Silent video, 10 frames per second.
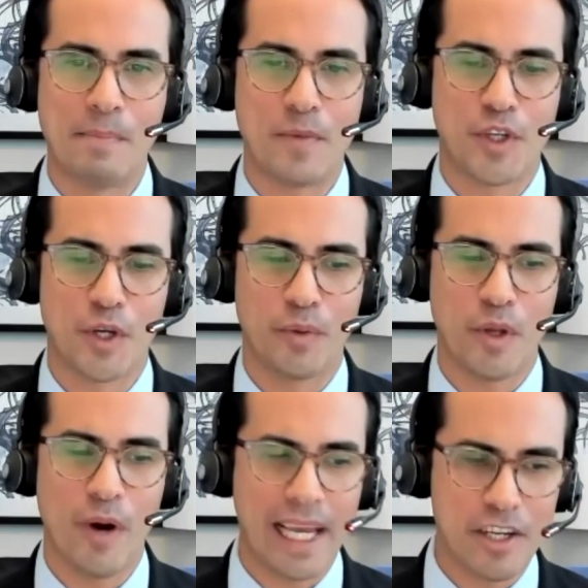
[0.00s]
So
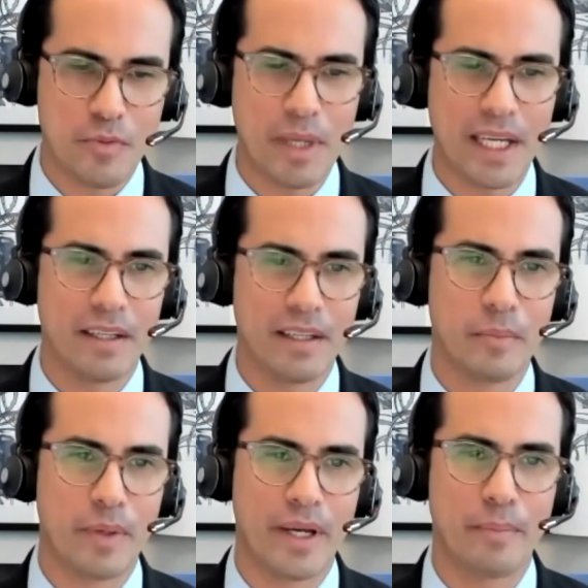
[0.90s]
I can speak a little
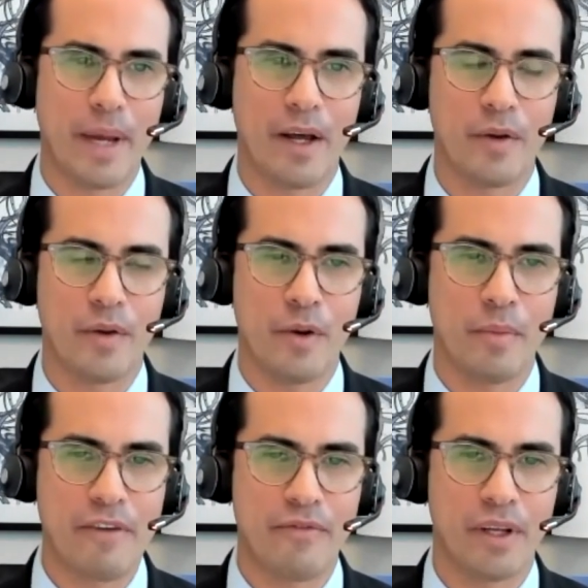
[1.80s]
bit about
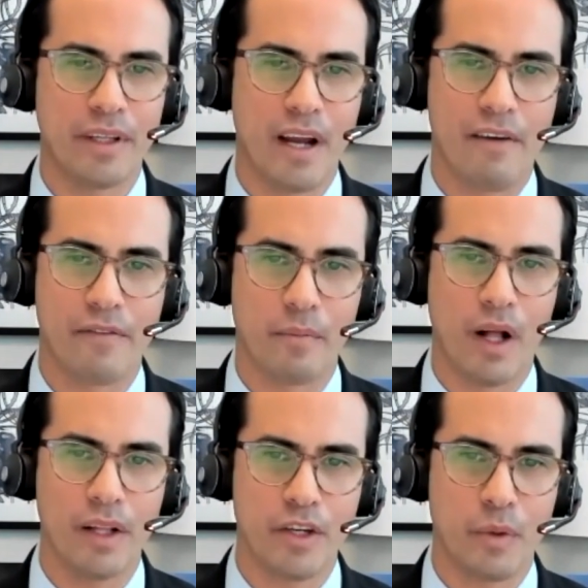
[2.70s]
my field in
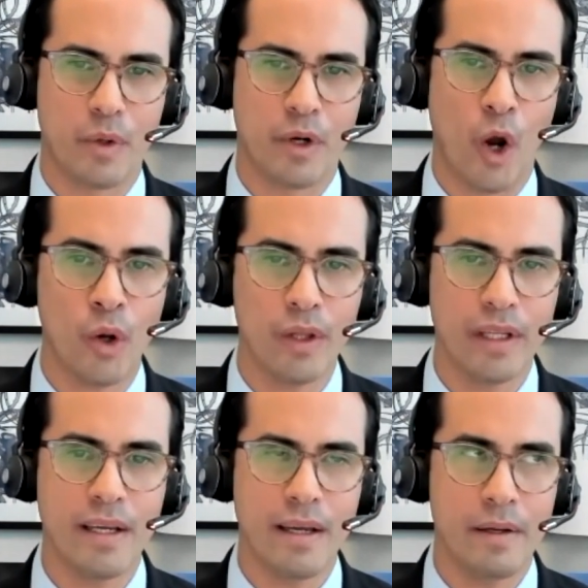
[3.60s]
ophthalmology, where
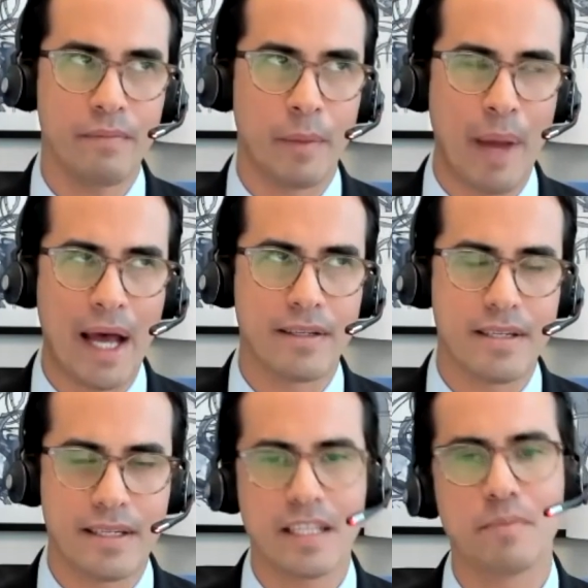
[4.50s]
only about
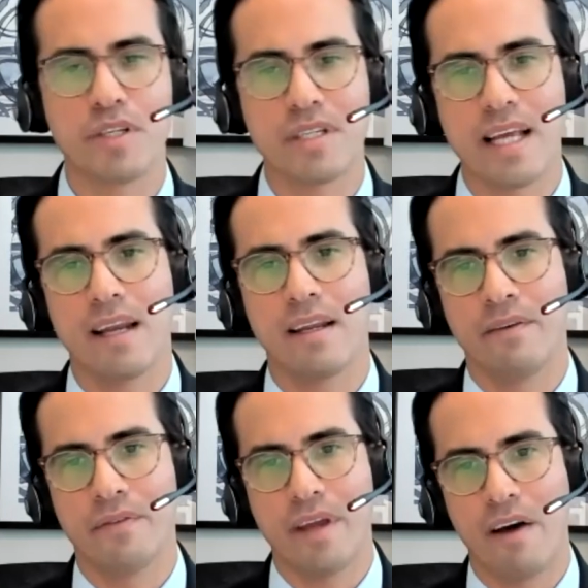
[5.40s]
6%
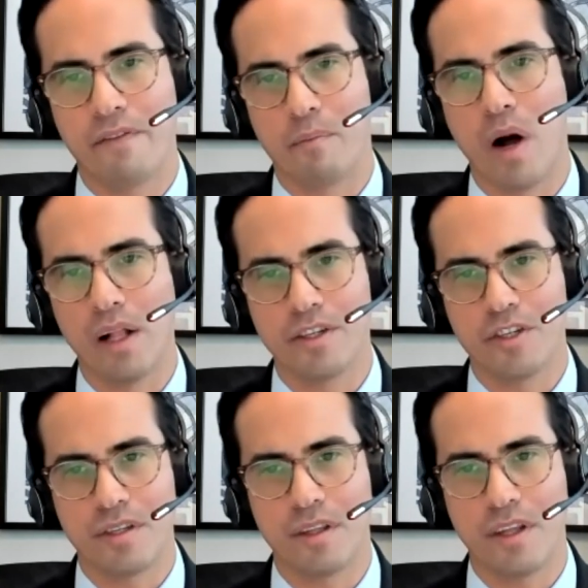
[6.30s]
of the
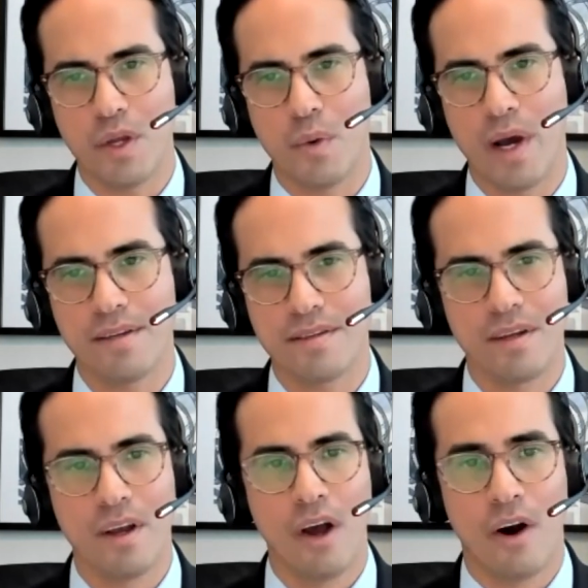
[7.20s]
ophthalmologists in the U.S.
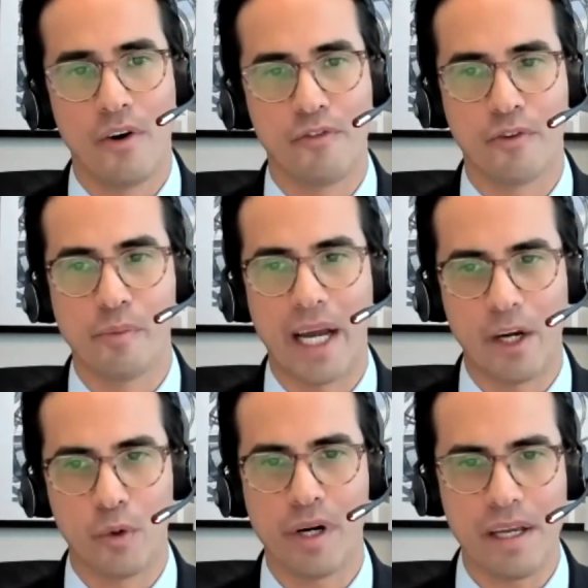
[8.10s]
are from
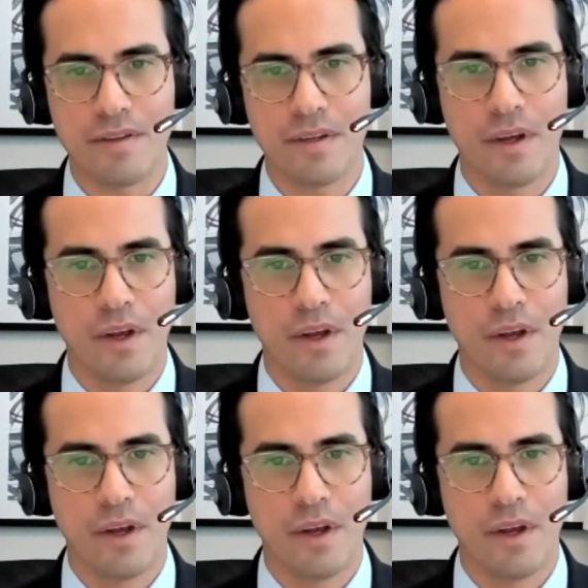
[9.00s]
minorities.